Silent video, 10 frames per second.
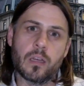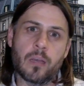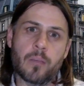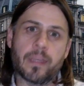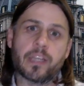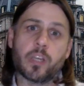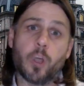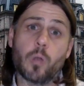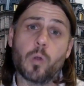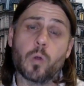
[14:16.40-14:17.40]
a big
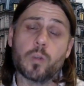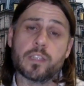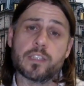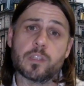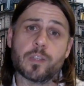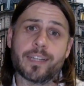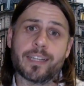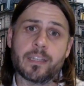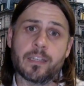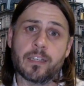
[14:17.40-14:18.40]
cohort that's looking
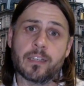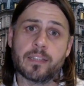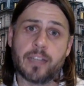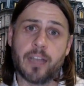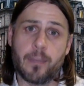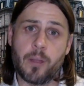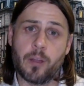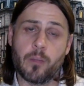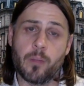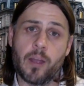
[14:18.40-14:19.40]
at the, the gut
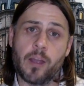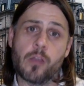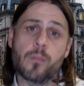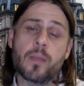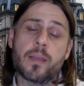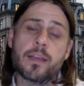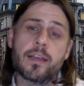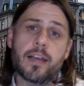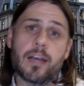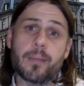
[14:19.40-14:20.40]
microbiome
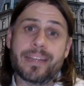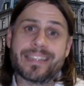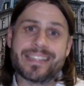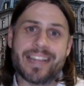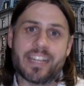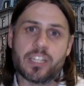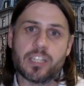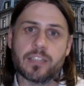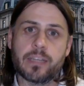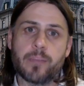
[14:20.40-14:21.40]
um,
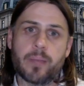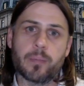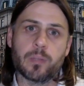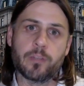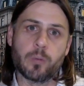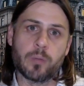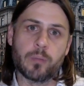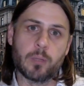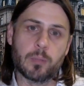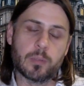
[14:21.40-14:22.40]
internationally in people living with
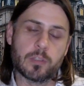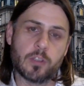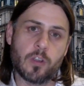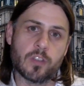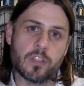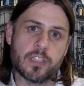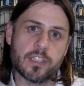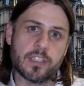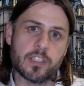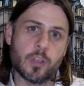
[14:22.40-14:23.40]
multiple
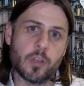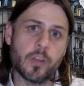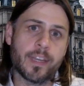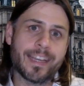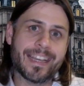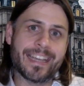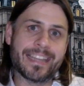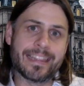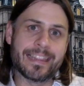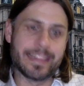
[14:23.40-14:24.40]
sclerosis. And so
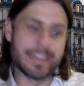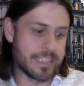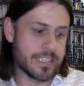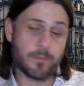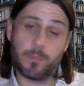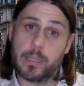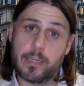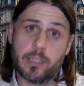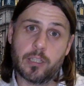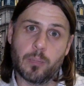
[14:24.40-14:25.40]
in this
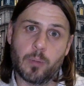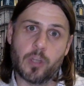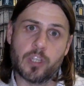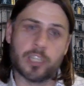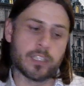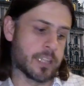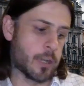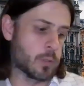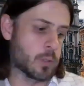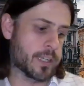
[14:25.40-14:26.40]
particular project that they
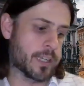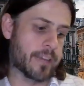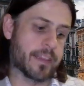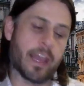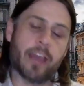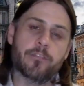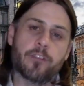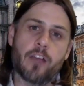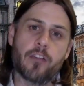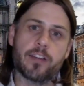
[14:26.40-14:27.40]
were looking at, they had
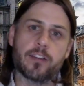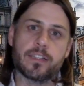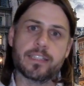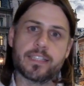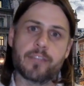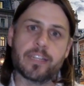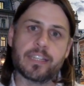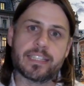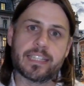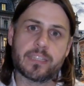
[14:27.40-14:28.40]
five hundred
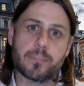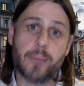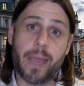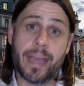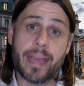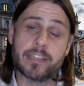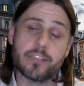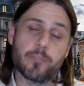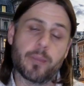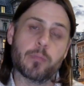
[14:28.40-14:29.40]
seventy-six pairs
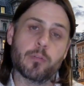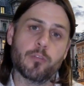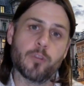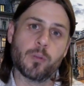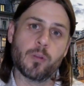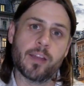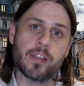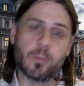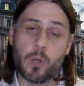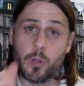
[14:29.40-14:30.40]
of people from around
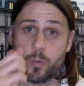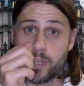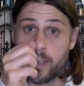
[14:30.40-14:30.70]
the world.